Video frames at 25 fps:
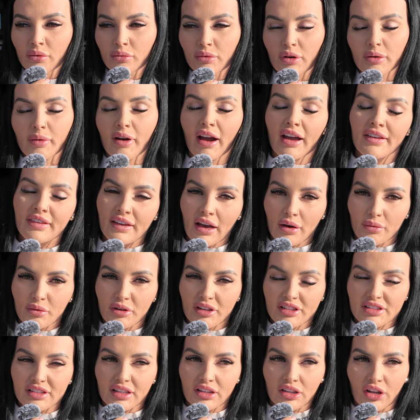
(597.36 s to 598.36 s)
we ran that
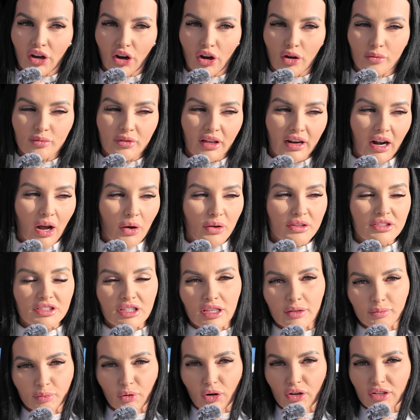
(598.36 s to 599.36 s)
risk in the hope that I was
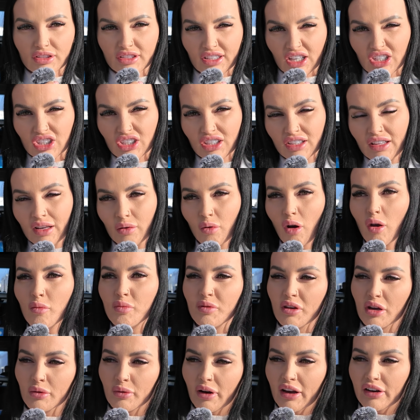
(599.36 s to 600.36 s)
in the pro session, there
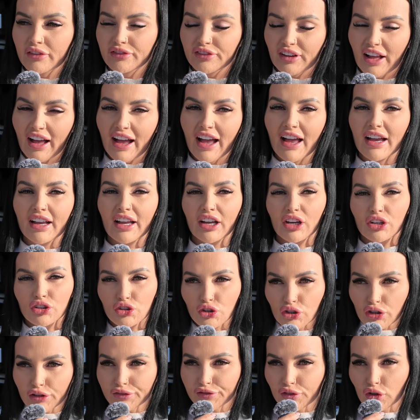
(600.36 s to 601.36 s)
won't be a red flag, I could
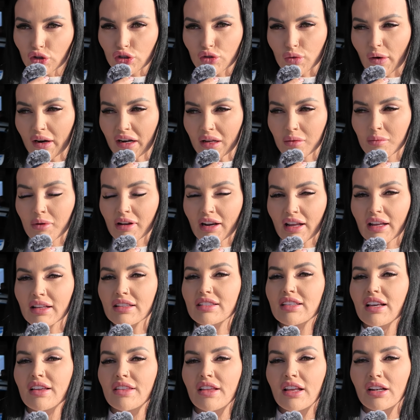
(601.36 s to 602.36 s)
do the full 20
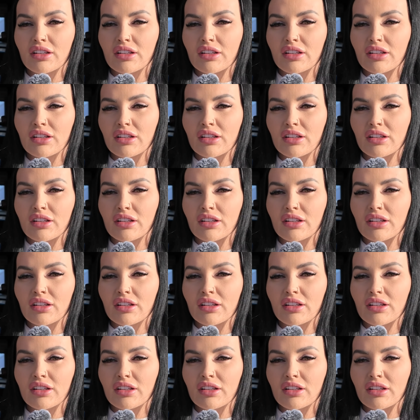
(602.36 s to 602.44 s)
minutes and